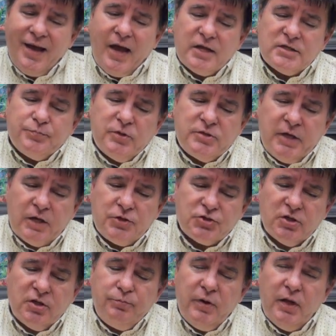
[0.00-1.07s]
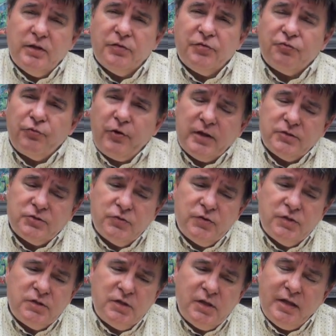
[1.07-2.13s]
as potentially being a threat to
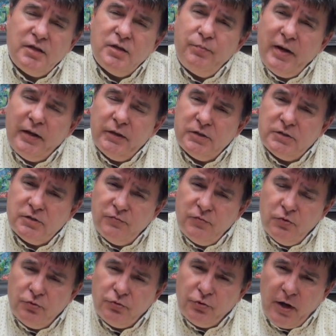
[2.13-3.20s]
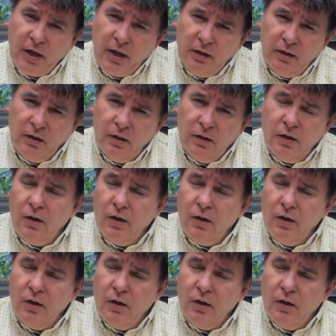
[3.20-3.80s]
the independence of Ukraine,